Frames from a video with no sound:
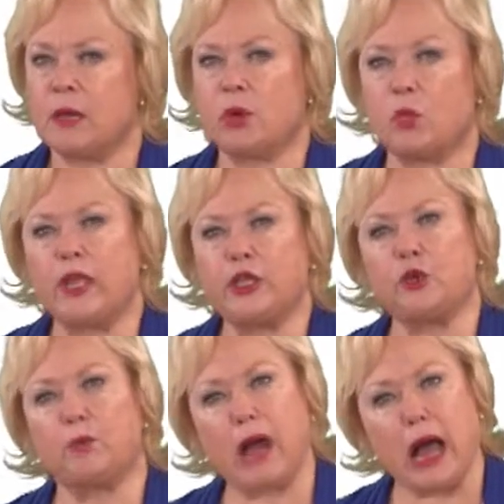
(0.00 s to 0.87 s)
But when
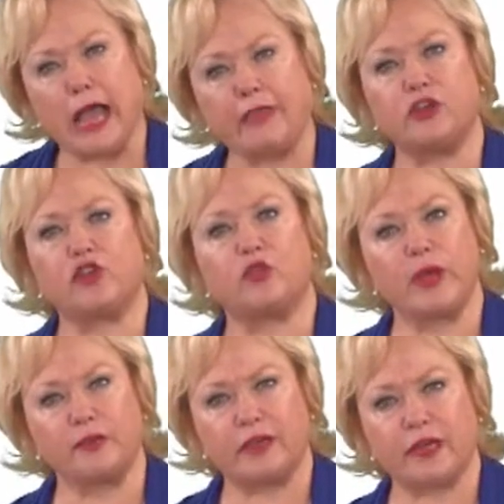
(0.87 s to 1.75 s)
you buy the
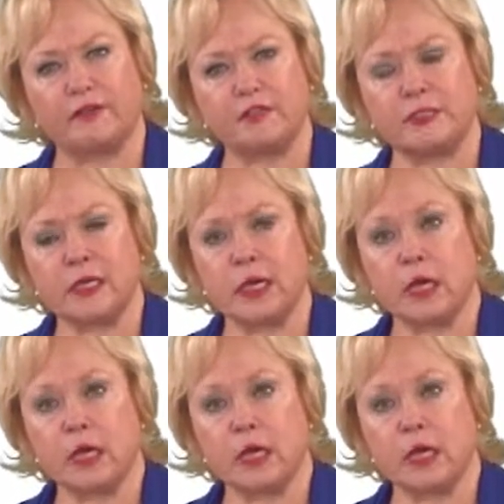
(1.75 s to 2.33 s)
derivatives,